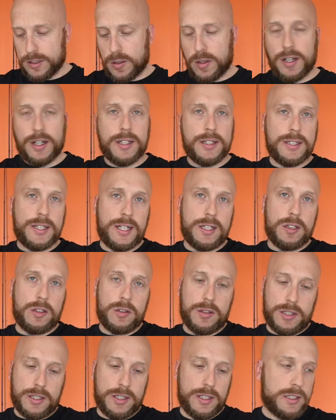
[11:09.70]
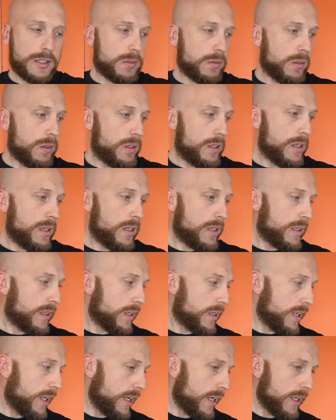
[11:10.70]
go ahead and take a look at this one.
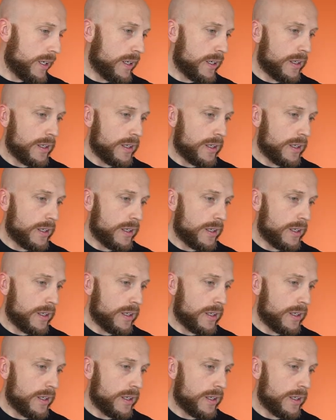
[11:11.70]
Okay.